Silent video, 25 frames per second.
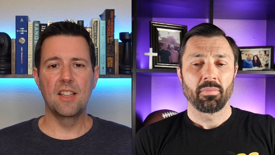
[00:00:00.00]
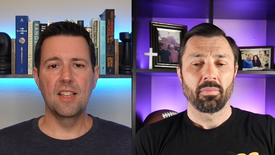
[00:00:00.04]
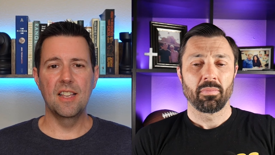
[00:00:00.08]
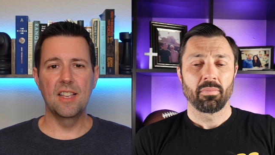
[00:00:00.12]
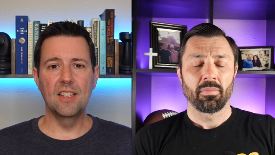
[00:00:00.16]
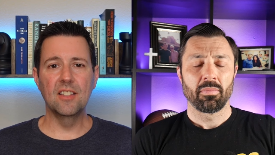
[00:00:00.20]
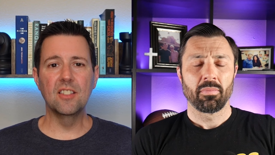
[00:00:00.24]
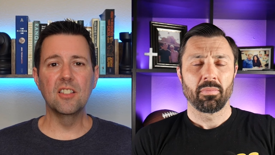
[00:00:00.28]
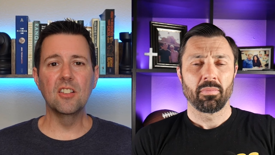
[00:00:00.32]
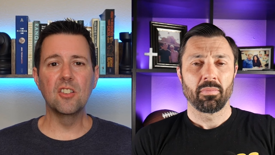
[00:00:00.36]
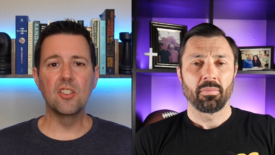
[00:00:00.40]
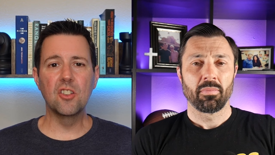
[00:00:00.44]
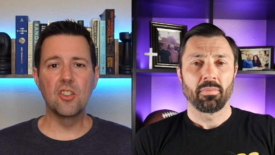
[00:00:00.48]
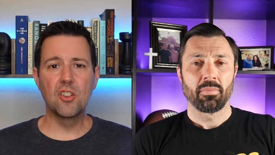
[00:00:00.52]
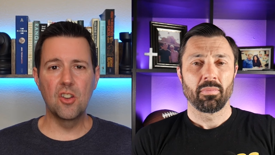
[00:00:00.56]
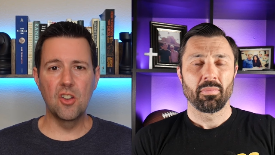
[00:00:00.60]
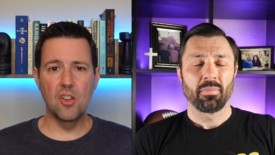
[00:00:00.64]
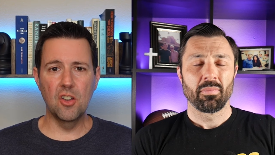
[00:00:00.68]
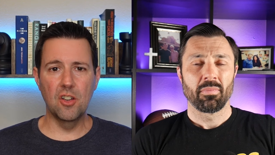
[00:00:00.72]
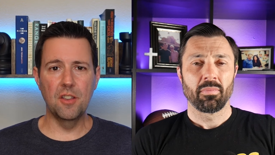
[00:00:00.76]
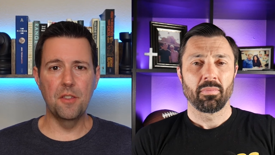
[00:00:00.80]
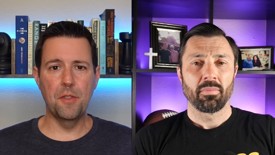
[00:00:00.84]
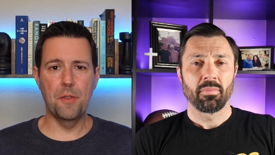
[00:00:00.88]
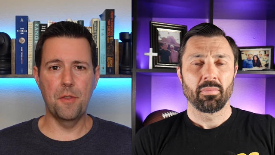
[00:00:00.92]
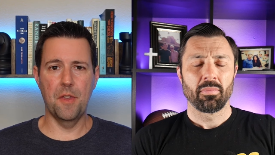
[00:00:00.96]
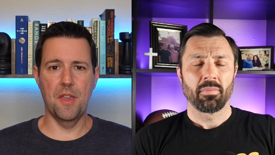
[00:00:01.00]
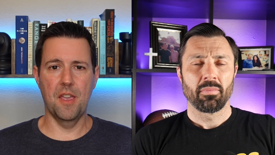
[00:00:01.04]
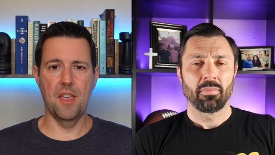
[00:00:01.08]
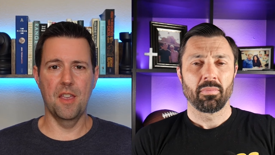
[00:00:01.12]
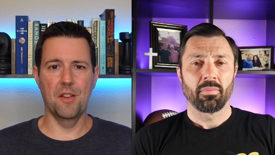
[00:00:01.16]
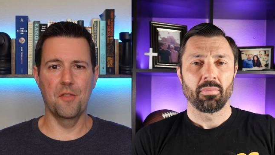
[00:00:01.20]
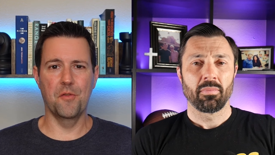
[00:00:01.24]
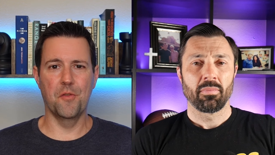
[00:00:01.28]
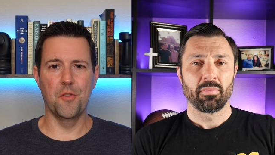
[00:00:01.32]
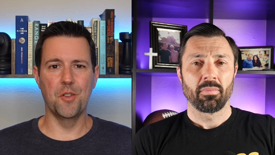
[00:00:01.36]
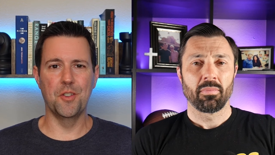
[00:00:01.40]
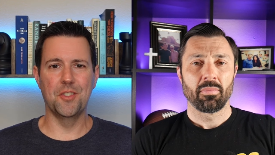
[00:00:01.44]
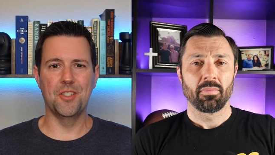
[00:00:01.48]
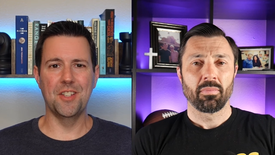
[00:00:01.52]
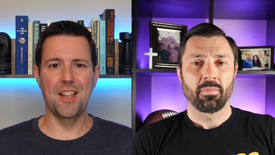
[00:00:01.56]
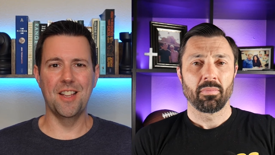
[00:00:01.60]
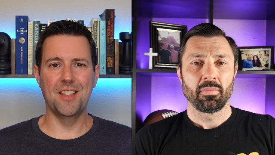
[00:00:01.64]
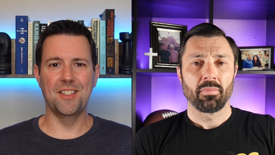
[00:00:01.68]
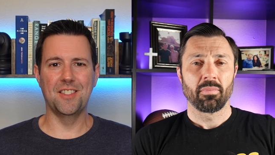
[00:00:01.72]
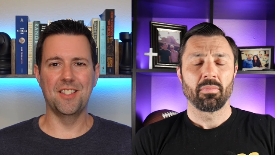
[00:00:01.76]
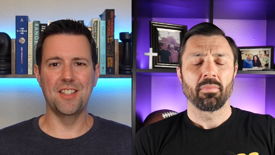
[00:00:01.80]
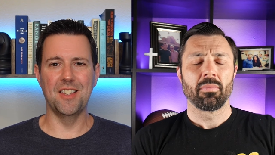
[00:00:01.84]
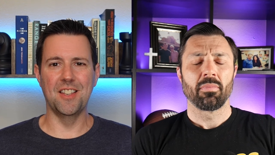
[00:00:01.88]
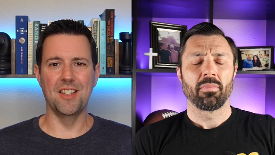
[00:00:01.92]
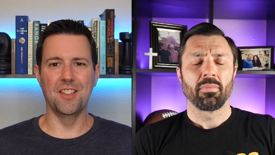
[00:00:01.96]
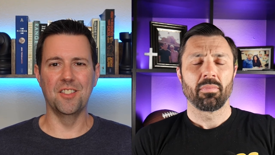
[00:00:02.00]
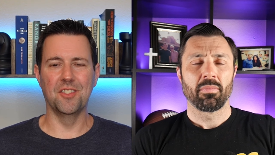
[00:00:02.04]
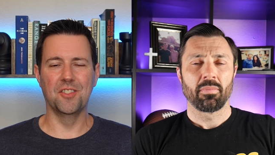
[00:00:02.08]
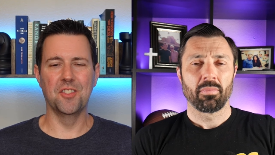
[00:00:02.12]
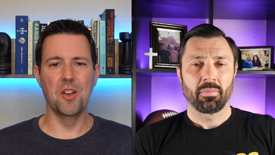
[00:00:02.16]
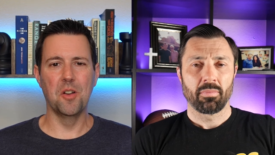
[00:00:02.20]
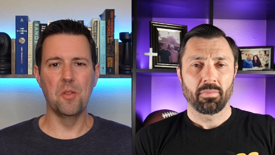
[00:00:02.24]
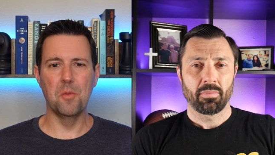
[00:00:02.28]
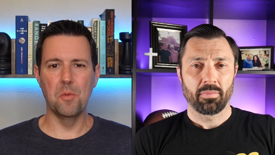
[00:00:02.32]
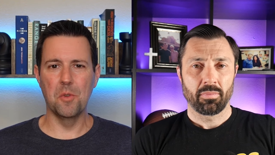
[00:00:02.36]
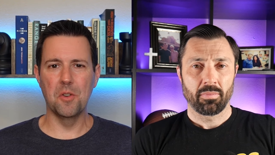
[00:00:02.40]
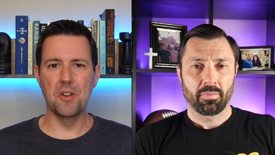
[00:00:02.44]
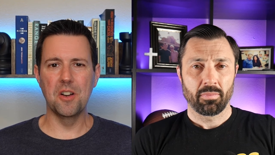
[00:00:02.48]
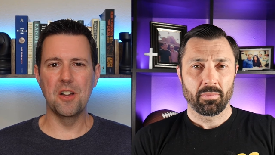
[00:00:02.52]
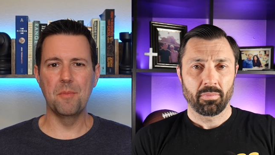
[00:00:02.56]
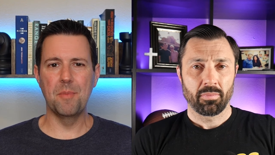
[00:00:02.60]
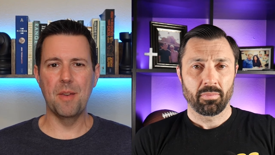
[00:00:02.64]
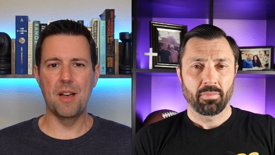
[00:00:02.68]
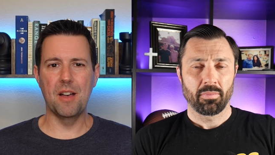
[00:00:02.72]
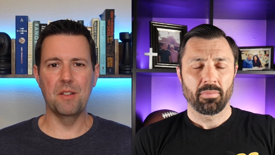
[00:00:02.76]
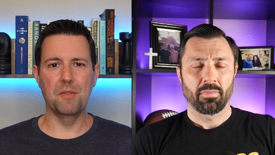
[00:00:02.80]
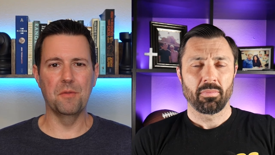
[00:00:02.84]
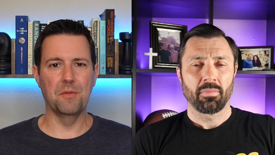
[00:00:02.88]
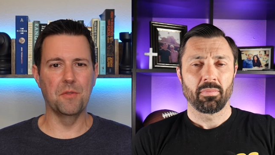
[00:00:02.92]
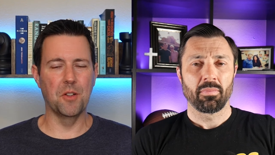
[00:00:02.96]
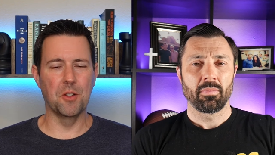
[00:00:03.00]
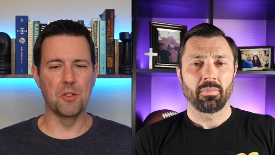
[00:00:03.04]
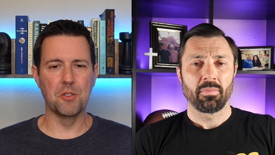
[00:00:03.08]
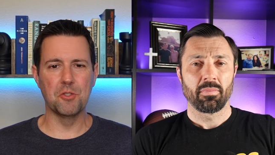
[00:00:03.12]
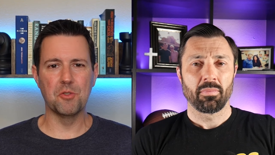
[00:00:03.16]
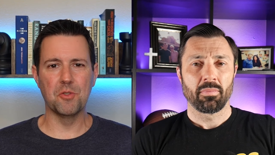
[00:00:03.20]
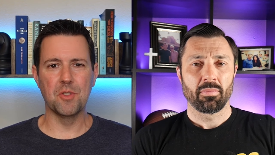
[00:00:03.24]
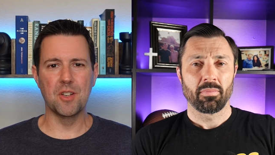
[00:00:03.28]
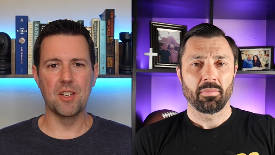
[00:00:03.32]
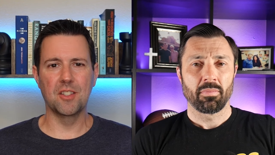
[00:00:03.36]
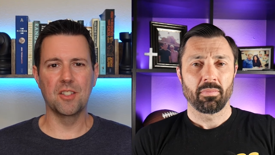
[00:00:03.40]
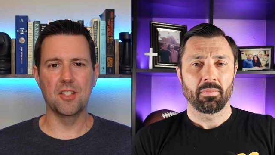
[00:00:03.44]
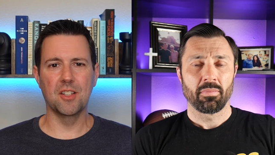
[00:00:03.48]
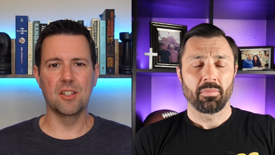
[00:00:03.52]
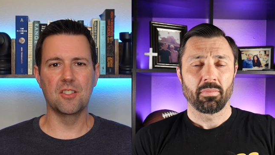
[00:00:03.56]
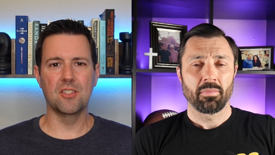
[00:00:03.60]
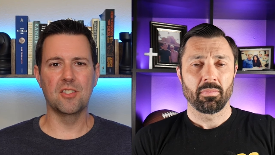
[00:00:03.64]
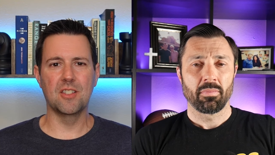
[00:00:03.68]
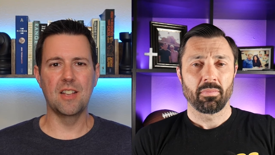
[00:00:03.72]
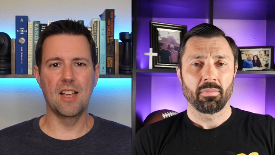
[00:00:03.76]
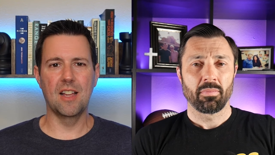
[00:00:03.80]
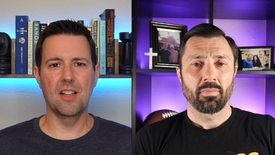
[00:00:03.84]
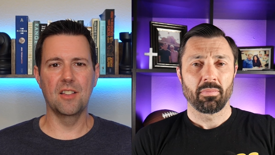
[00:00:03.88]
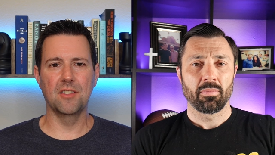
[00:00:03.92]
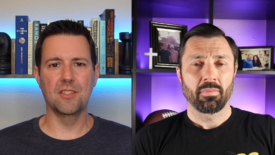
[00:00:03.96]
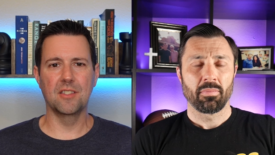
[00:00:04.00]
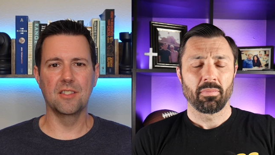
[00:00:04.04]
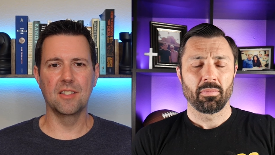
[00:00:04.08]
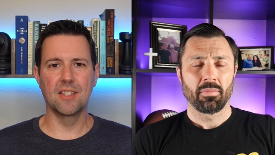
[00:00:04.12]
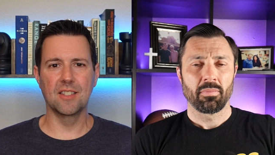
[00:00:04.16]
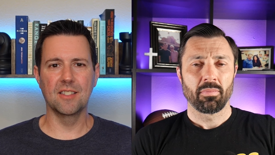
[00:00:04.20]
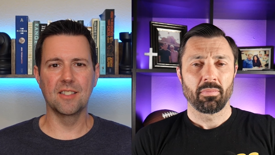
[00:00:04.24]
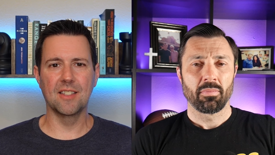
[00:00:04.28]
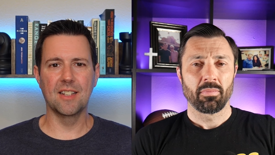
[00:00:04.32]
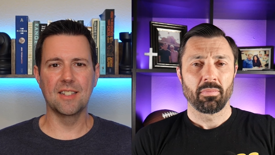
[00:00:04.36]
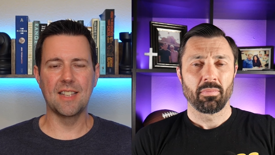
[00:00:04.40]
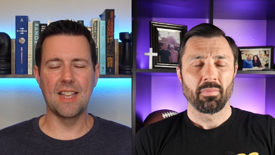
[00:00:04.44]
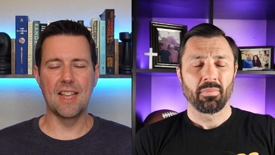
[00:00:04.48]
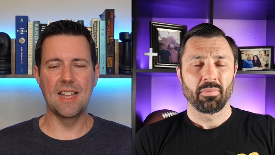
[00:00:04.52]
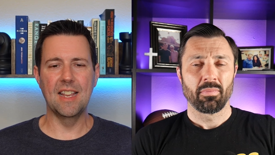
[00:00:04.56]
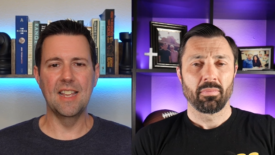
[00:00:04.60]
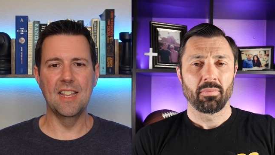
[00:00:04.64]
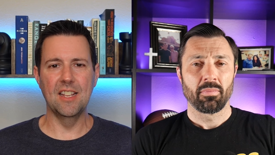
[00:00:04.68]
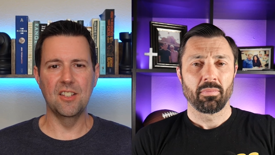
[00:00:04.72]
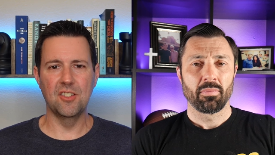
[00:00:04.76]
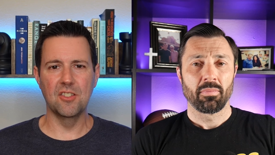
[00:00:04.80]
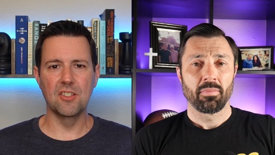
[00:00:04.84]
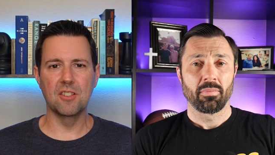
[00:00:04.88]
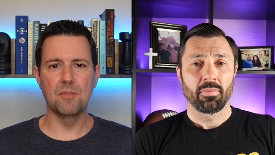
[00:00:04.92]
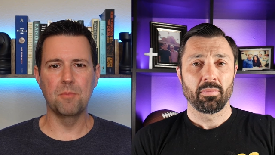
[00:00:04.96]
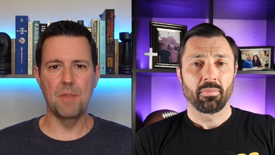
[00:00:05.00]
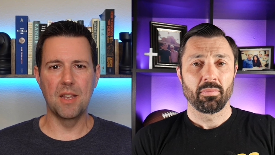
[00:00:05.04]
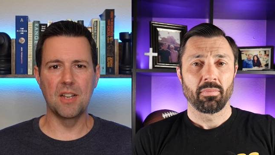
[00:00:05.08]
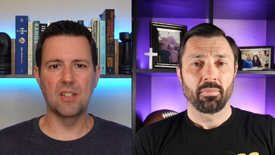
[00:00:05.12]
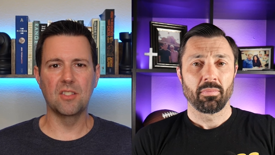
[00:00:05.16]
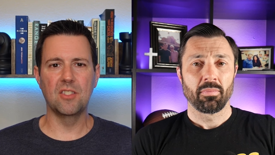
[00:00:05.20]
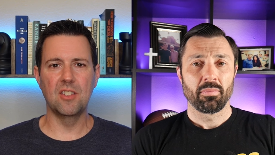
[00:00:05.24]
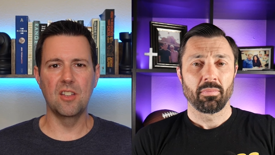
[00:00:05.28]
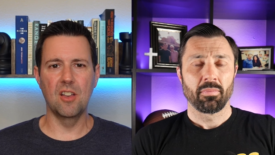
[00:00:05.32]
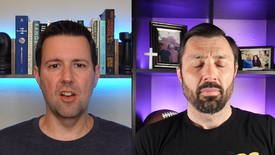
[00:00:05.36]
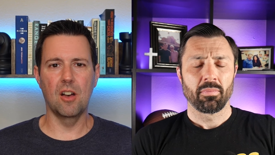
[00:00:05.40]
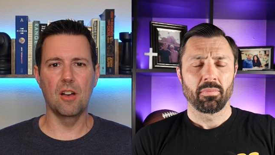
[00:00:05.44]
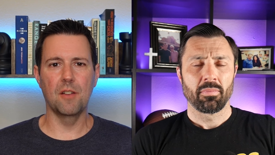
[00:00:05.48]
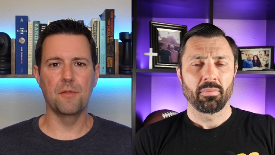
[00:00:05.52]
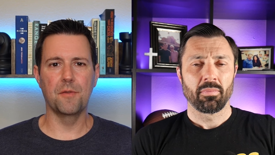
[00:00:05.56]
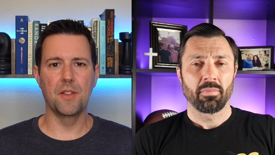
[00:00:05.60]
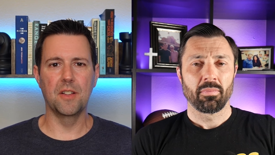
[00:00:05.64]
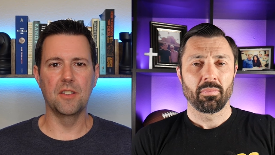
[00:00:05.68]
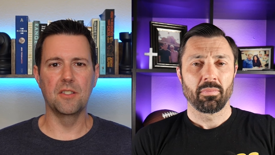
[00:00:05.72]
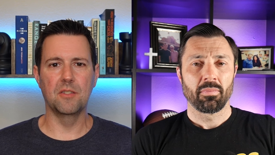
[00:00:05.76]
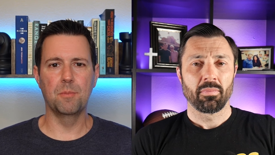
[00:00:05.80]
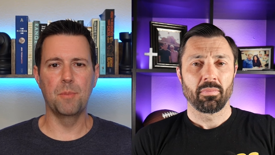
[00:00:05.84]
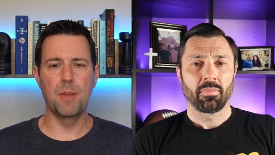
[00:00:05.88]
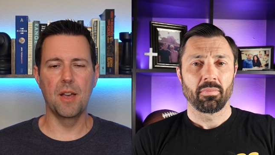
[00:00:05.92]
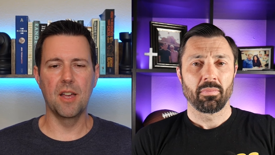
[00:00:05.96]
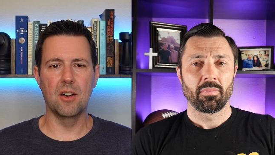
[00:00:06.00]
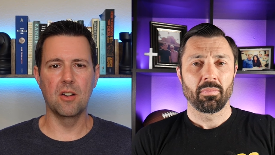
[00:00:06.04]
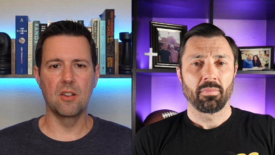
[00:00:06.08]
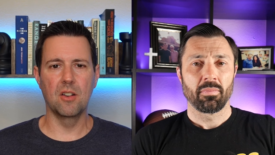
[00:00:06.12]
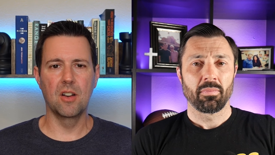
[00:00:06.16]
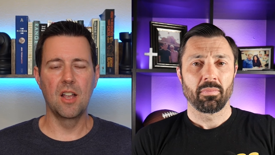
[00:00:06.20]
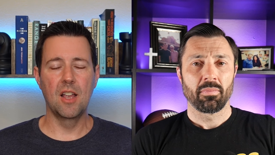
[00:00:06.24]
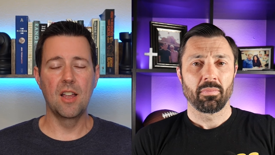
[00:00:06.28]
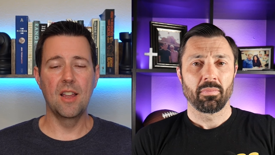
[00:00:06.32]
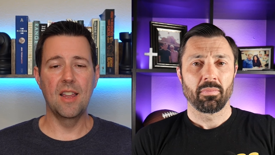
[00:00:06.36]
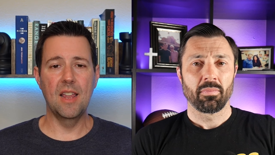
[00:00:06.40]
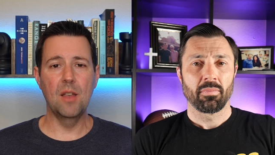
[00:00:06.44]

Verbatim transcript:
Speaker 1: is a good thing for JT. Don't worry about vulturing touchdowns and things like that. It just makes the offense better.